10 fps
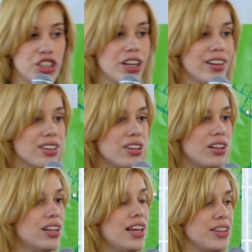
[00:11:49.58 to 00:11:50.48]

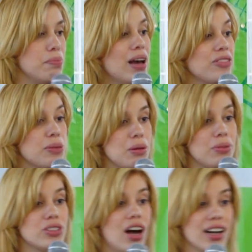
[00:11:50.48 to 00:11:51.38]
article, the amount that
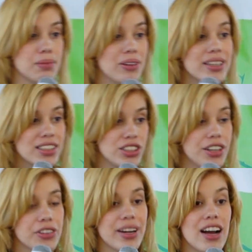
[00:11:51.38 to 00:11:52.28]
people talk about Kickstarter
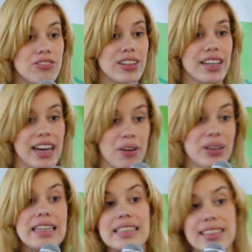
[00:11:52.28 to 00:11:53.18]
and crowdfunding and how
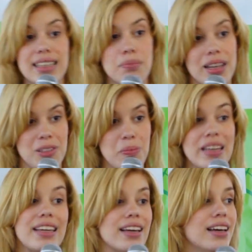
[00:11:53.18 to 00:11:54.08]
easy it must
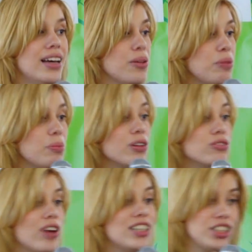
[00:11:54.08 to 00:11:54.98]
be. People are
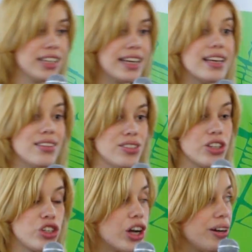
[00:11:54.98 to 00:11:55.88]
rushing in to
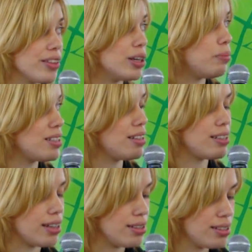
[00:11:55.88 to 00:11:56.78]
starting their
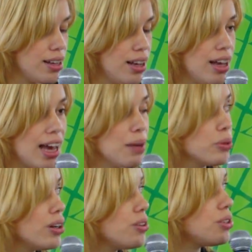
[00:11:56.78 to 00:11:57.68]
businesses. And
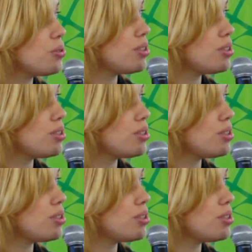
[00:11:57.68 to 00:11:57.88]
we're also